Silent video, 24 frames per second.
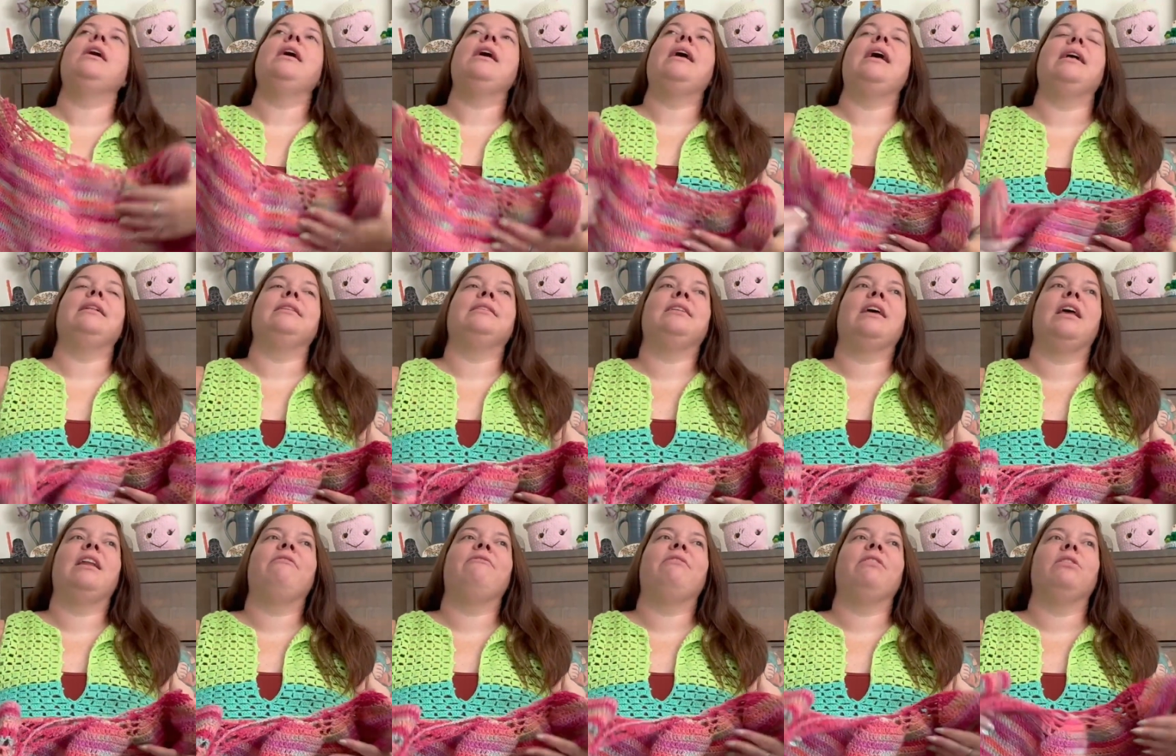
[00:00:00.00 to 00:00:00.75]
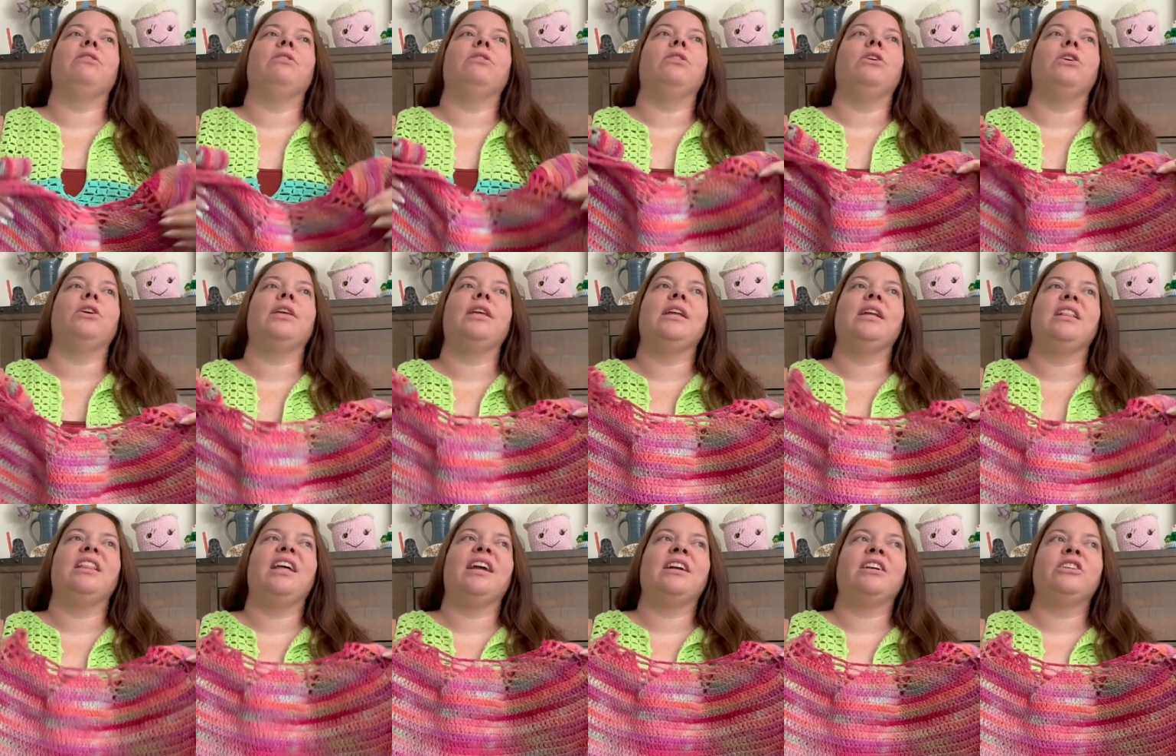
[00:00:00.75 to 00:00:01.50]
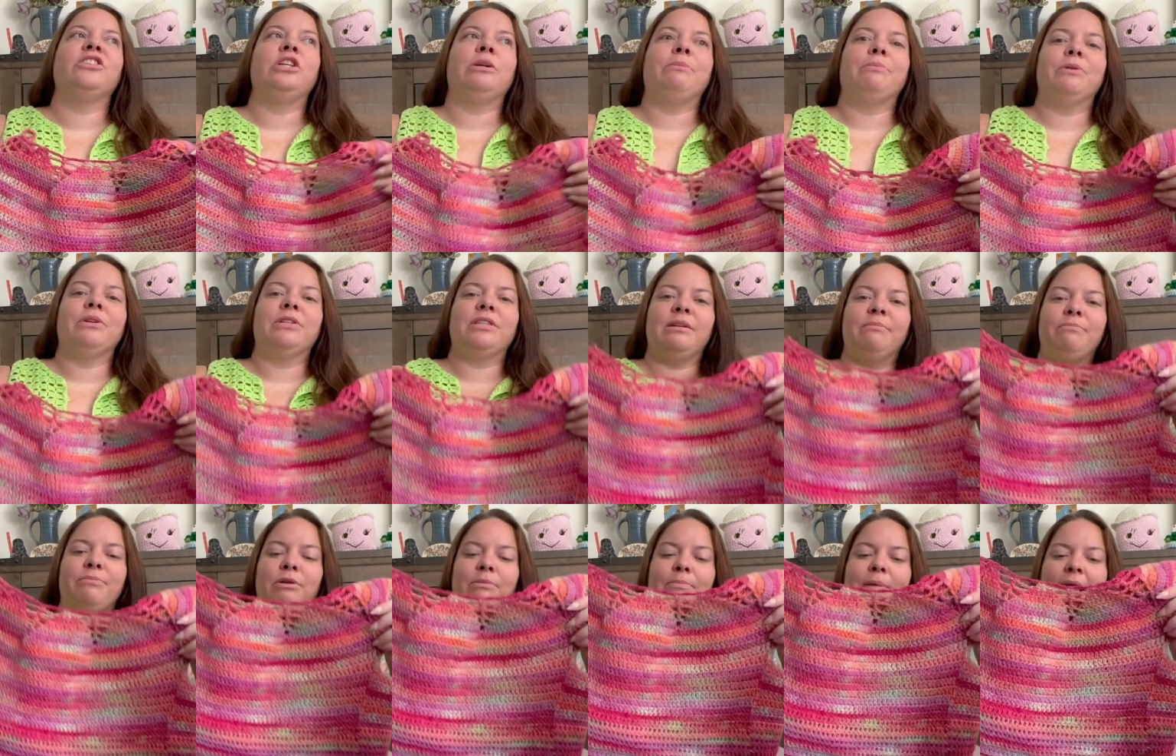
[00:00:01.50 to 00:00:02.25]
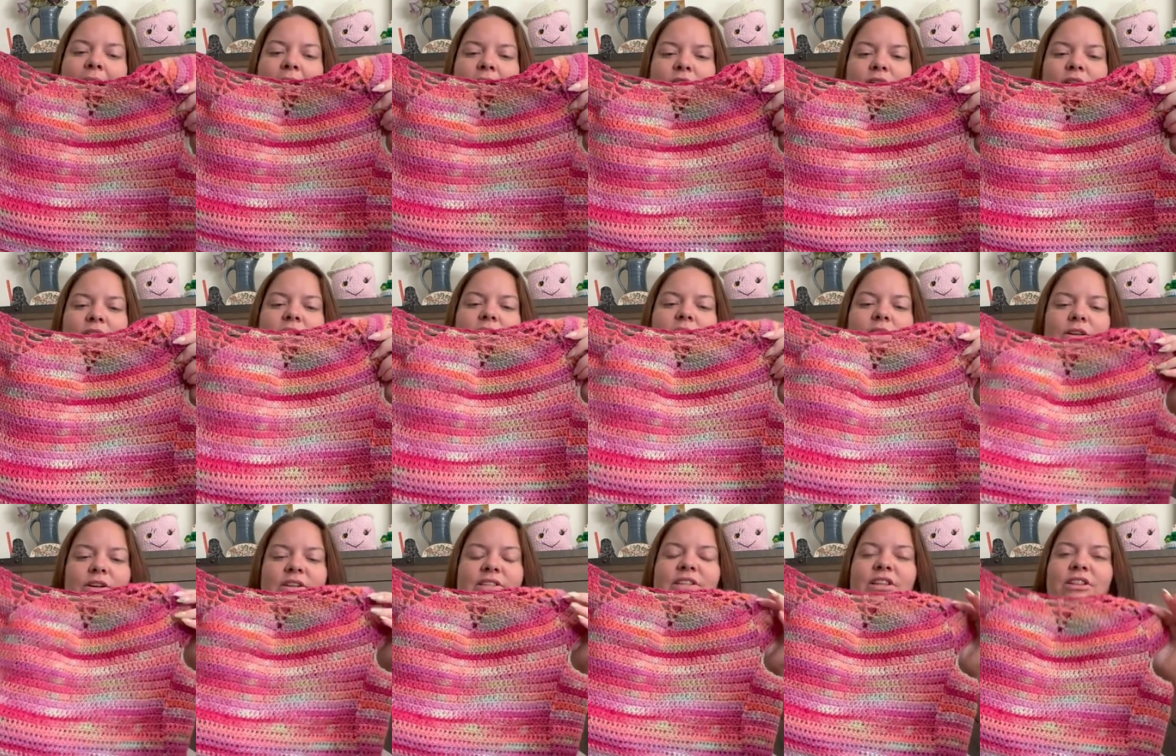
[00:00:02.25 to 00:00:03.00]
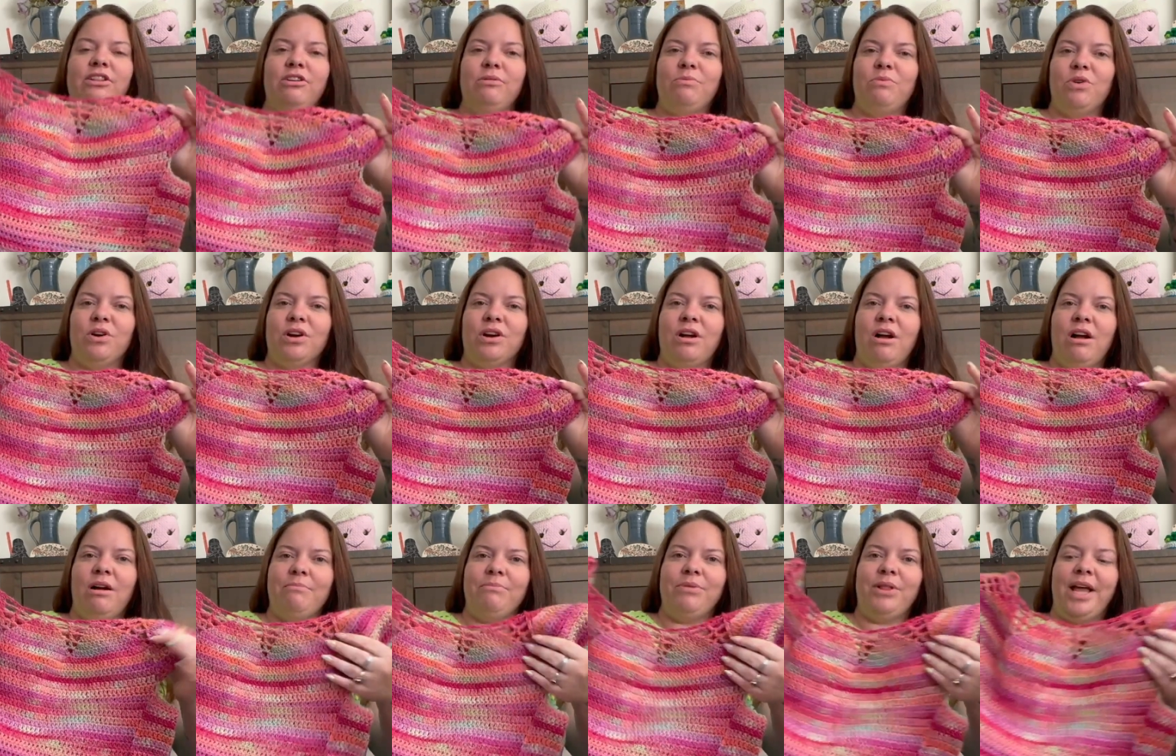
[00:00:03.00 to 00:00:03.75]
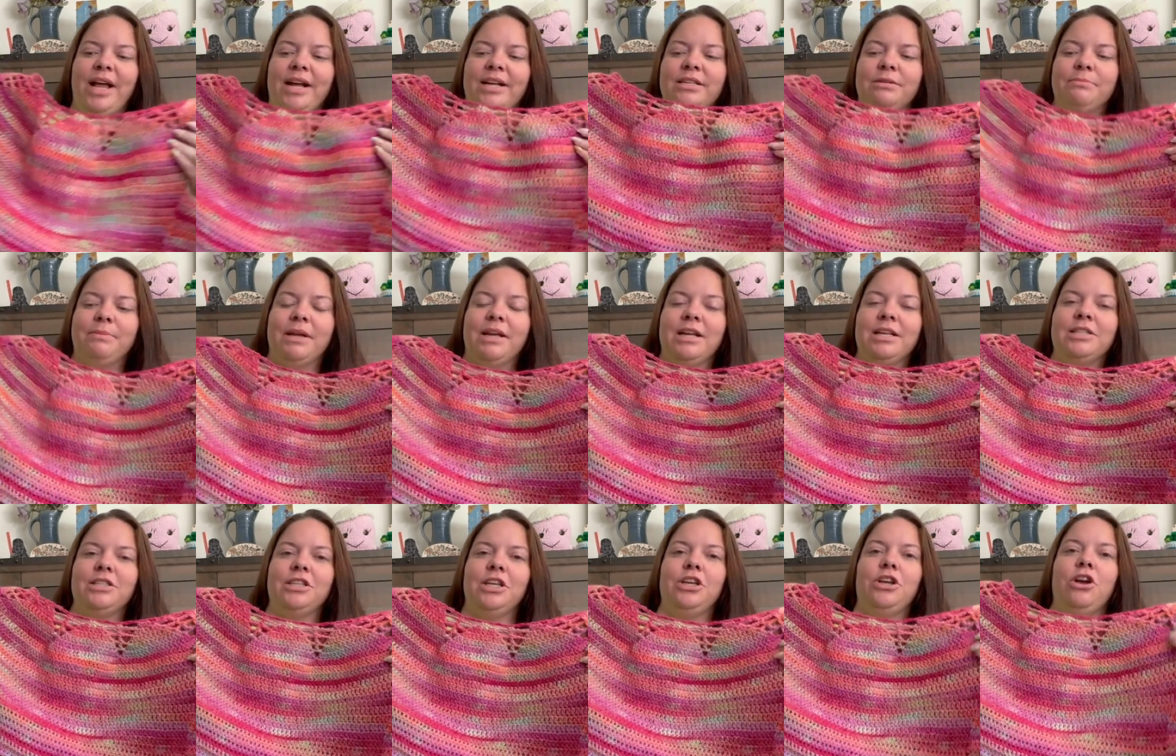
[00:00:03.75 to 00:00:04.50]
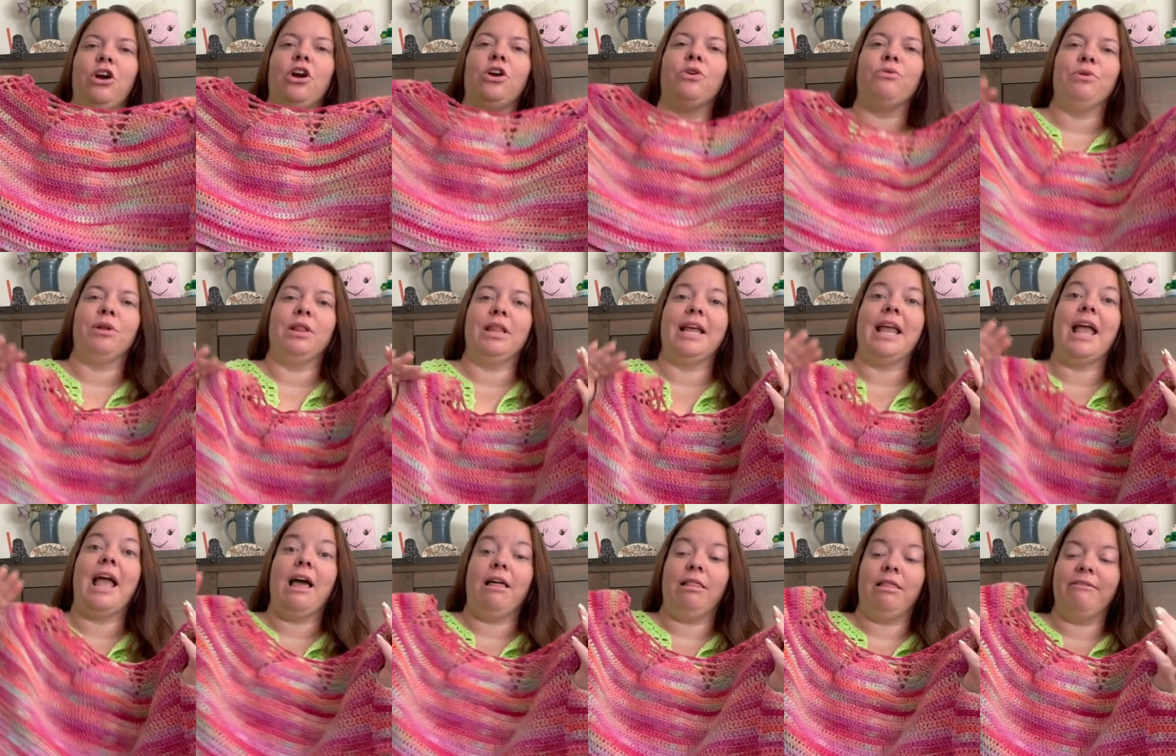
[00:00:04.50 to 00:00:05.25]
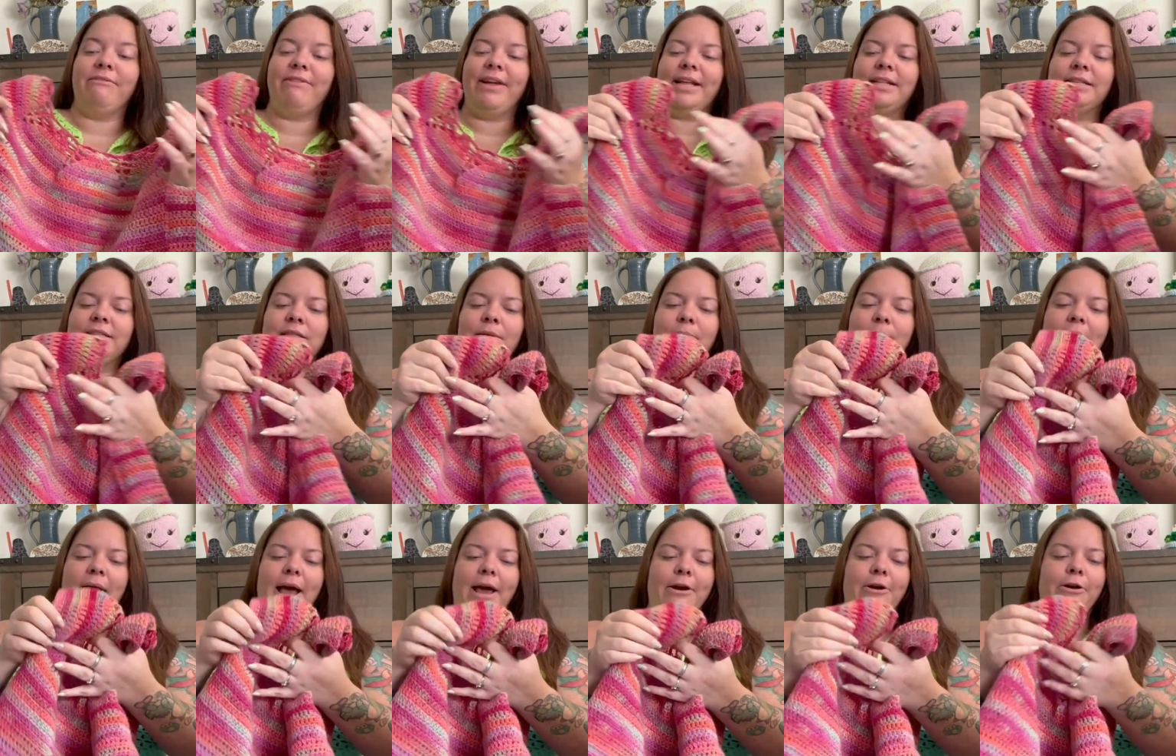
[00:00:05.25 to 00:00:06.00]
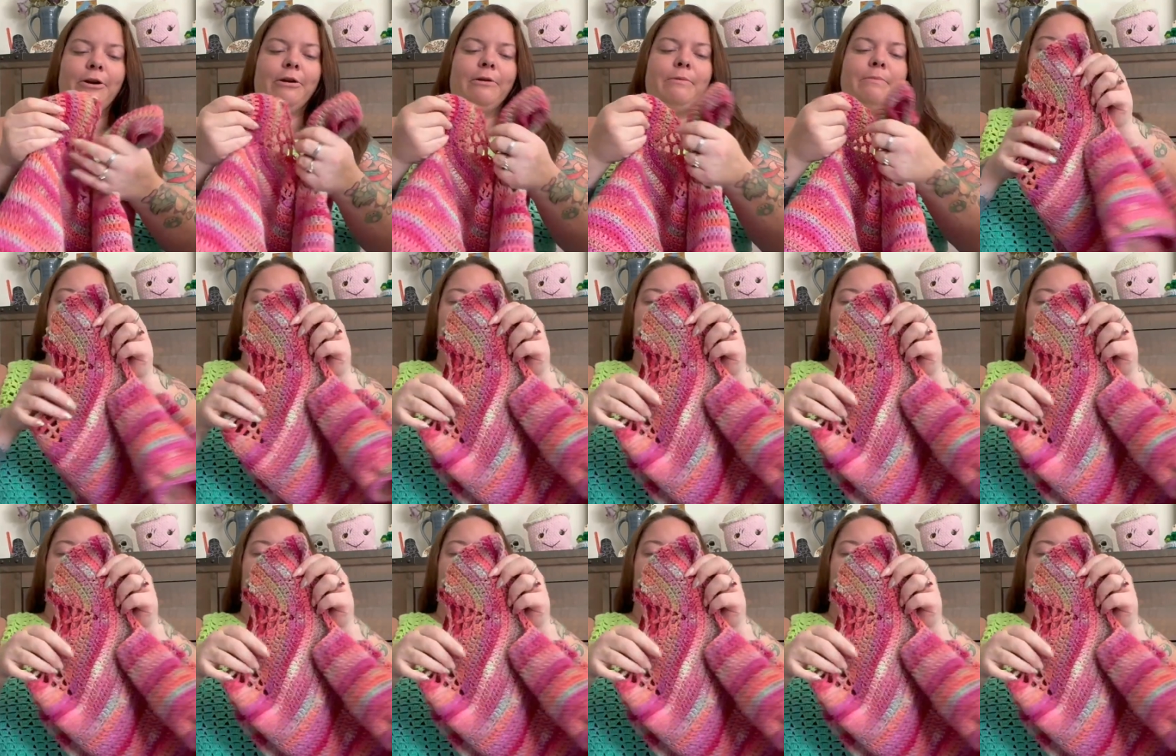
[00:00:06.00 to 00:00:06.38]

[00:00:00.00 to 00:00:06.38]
instead of it looking like a super simple pattern, it looks a little more complex because the yarn really elevates the pattern.